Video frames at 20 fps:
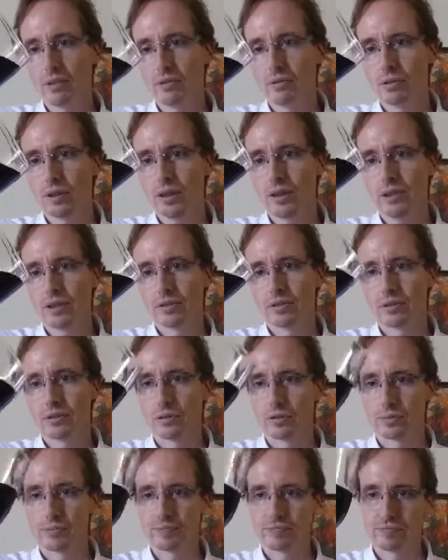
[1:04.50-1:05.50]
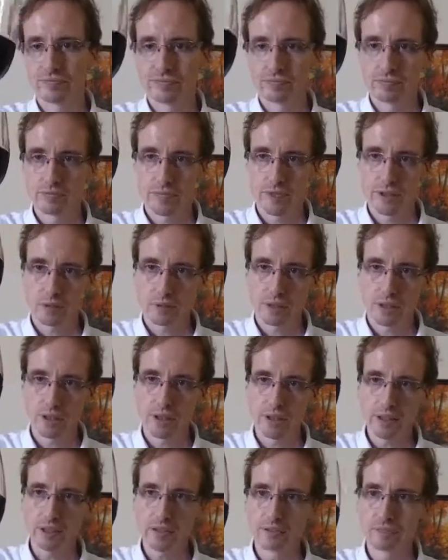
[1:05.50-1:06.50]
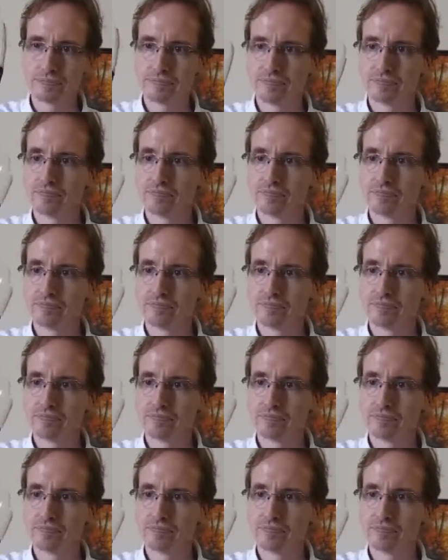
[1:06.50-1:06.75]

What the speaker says: Okay, so it's quite light.